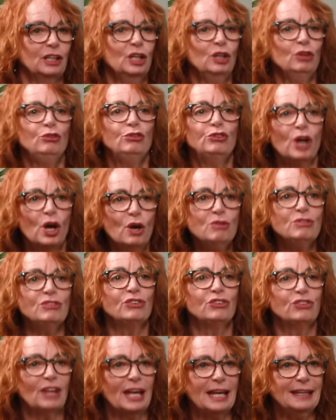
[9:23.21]
Mm-hmm. Don't
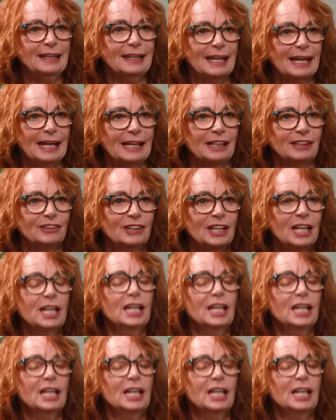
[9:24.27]
say that.